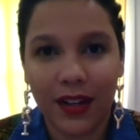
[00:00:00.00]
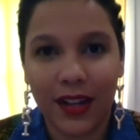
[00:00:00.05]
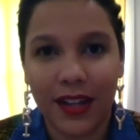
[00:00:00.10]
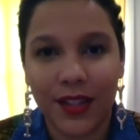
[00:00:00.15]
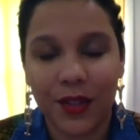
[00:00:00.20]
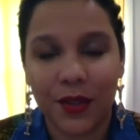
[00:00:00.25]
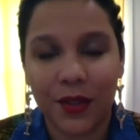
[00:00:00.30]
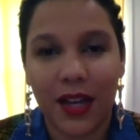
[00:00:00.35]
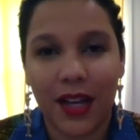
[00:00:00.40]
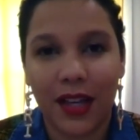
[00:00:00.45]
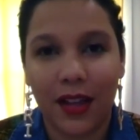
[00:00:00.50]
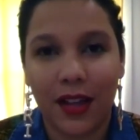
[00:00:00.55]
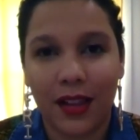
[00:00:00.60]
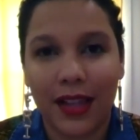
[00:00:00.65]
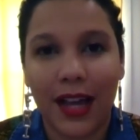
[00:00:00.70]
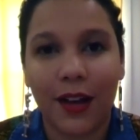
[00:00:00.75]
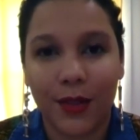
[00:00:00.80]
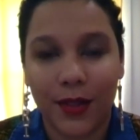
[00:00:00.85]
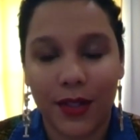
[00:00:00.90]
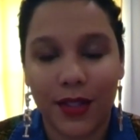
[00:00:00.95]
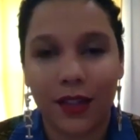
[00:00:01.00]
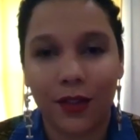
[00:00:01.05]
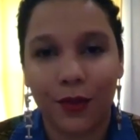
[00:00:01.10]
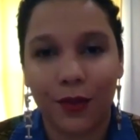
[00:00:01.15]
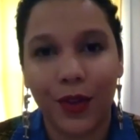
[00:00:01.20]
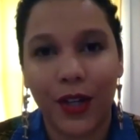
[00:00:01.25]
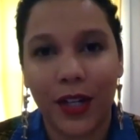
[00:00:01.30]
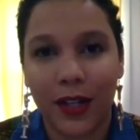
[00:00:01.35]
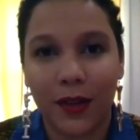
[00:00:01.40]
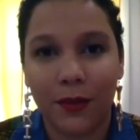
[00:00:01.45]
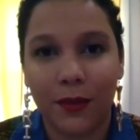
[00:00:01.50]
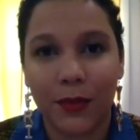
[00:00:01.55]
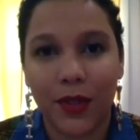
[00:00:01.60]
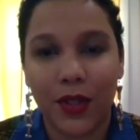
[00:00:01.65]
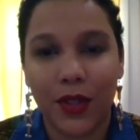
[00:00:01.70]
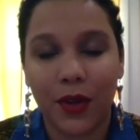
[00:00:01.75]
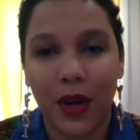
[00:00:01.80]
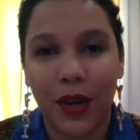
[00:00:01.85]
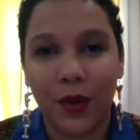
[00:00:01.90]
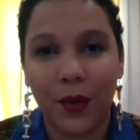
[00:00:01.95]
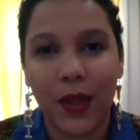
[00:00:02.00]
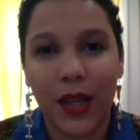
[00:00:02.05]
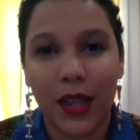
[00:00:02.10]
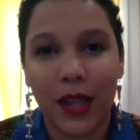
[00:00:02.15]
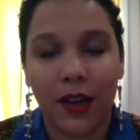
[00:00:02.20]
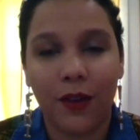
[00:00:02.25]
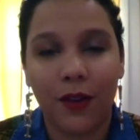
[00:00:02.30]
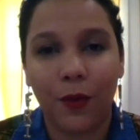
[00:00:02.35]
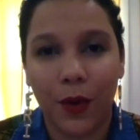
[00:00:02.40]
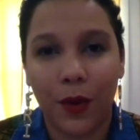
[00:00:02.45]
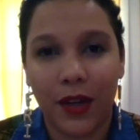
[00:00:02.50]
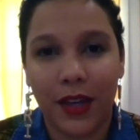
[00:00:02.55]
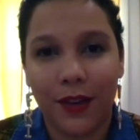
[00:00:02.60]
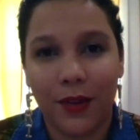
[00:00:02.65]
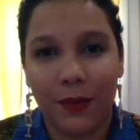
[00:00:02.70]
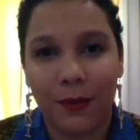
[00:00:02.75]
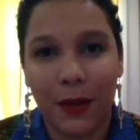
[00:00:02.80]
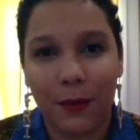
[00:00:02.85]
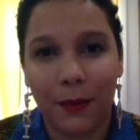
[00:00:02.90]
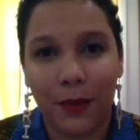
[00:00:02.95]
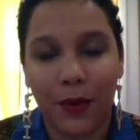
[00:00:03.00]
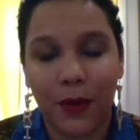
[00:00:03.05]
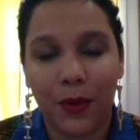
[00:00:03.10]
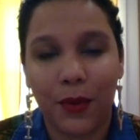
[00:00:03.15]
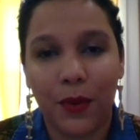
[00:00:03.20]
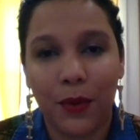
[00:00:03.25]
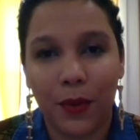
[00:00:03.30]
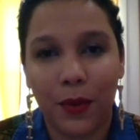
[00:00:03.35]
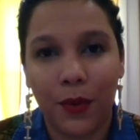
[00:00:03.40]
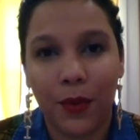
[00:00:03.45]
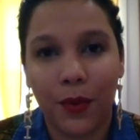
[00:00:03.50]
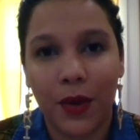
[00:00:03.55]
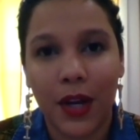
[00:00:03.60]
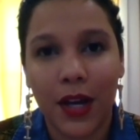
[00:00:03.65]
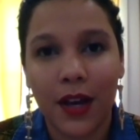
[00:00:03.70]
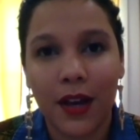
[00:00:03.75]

And so that allows us the freedom. So I really love working with people who